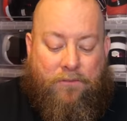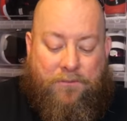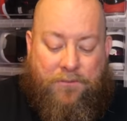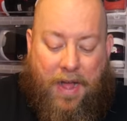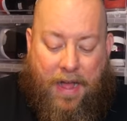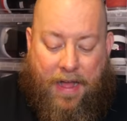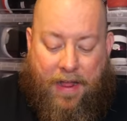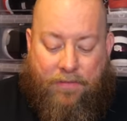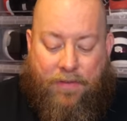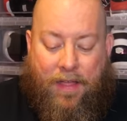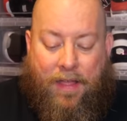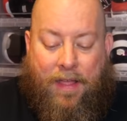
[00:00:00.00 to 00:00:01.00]

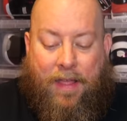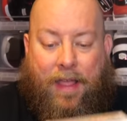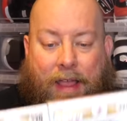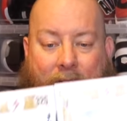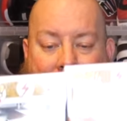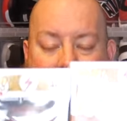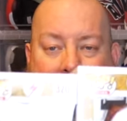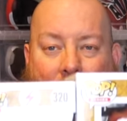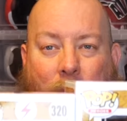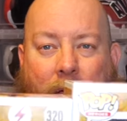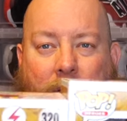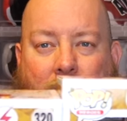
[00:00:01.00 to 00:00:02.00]
five and
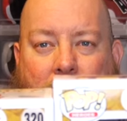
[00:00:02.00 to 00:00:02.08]
hit with